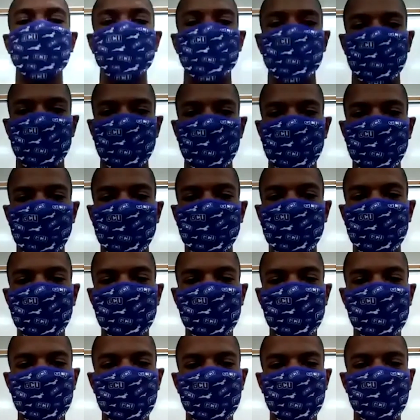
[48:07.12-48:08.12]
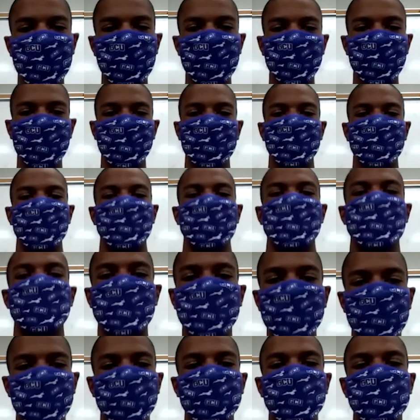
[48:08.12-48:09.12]
just trying to sit down and
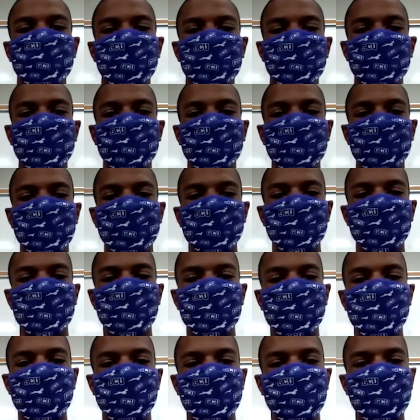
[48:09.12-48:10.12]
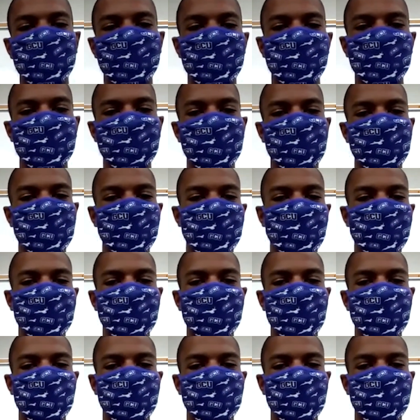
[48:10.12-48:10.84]
relax, and you're like, I